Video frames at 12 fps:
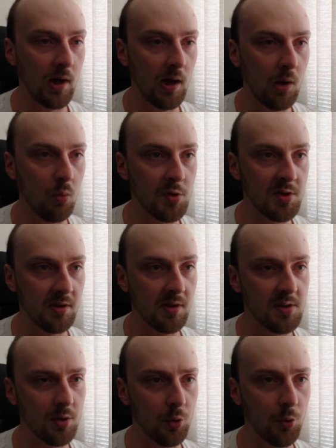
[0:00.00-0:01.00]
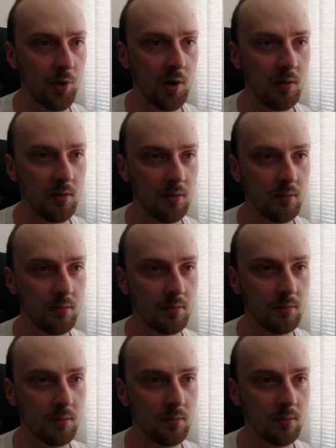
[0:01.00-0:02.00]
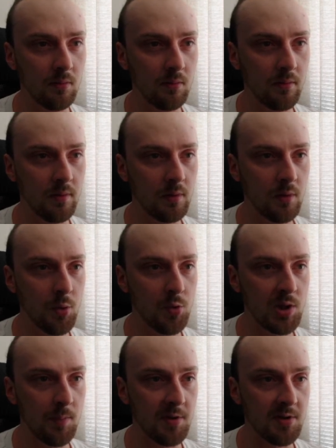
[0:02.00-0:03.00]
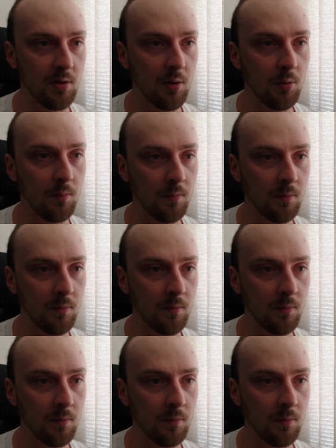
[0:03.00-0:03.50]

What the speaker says: I was in the sauna a few summers ago.